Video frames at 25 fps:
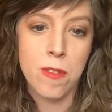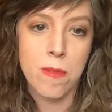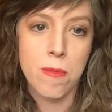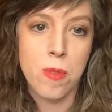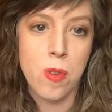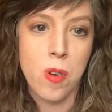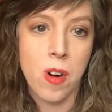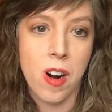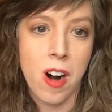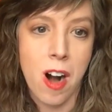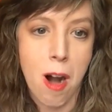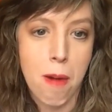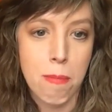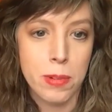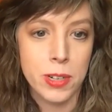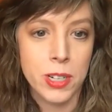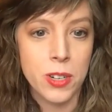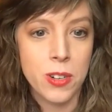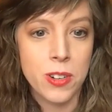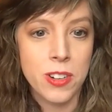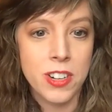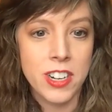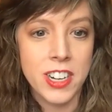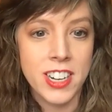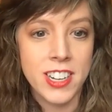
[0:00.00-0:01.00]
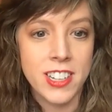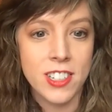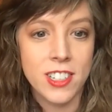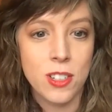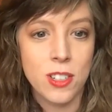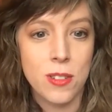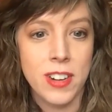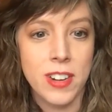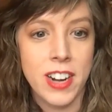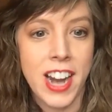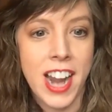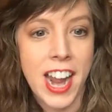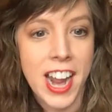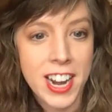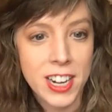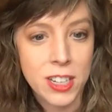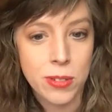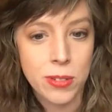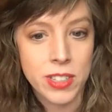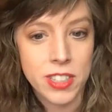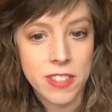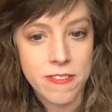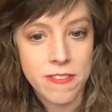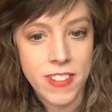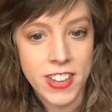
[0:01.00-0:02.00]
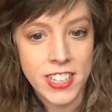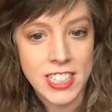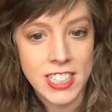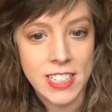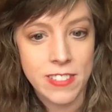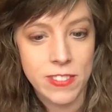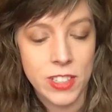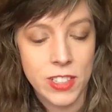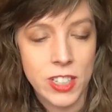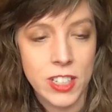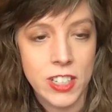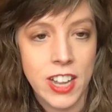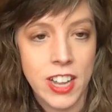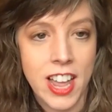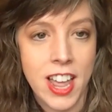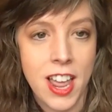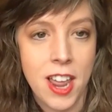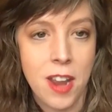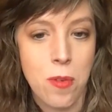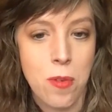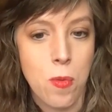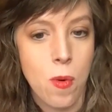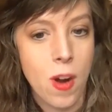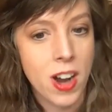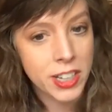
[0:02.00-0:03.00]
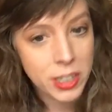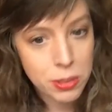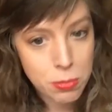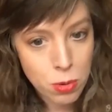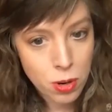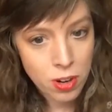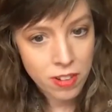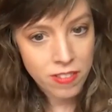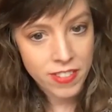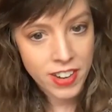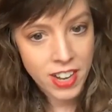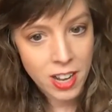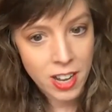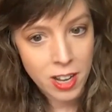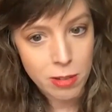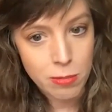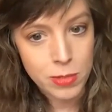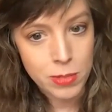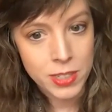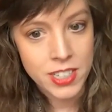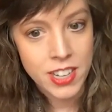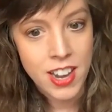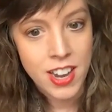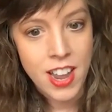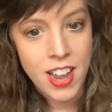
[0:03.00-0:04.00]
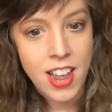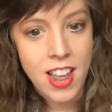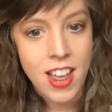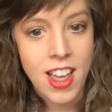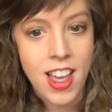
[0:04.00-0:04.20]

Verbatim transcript: for more opportunities to engage with the festival and watch more films.